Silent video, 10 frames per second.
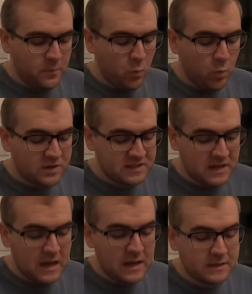was
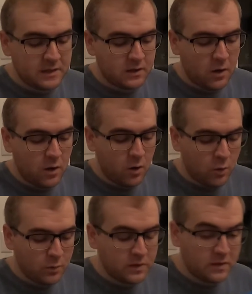not
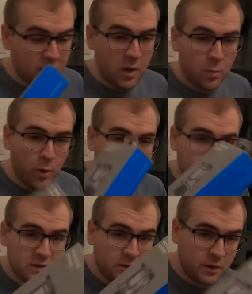on the GoPro. It
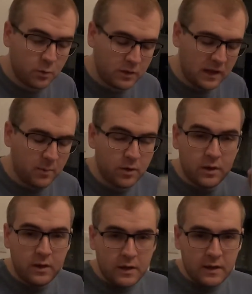was on the old camera.
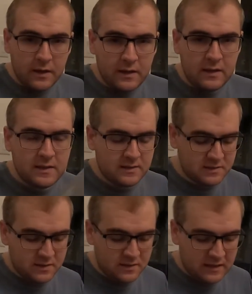
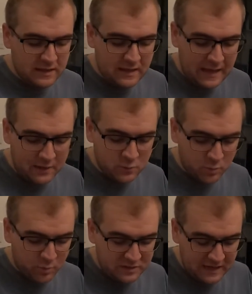Is the actual
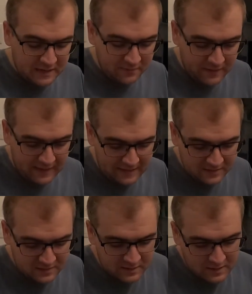protective
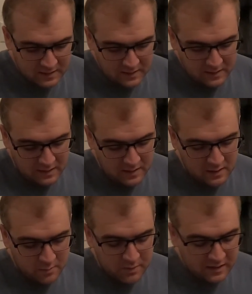case.
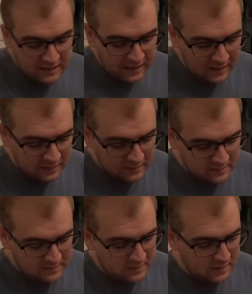Again,
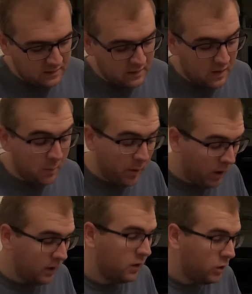a
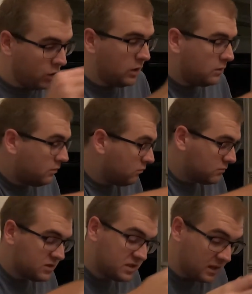puck could
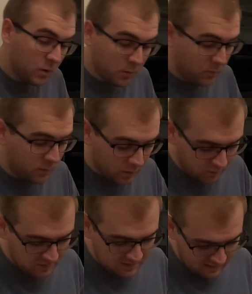still hurt this